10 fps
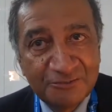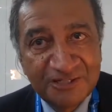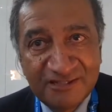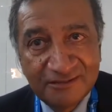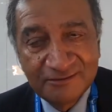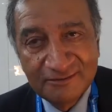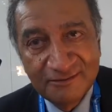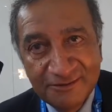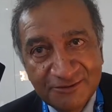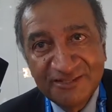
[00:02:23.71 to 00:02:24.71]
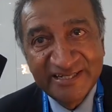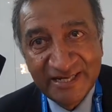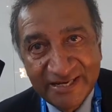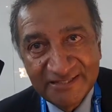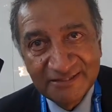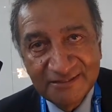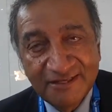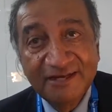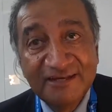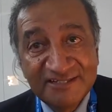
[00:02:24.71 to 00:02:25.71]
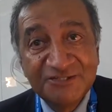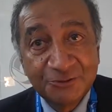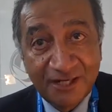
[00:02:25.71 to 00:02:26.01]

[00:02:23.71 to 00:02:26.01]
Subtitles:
be, you know, neglected unless mm-hmm.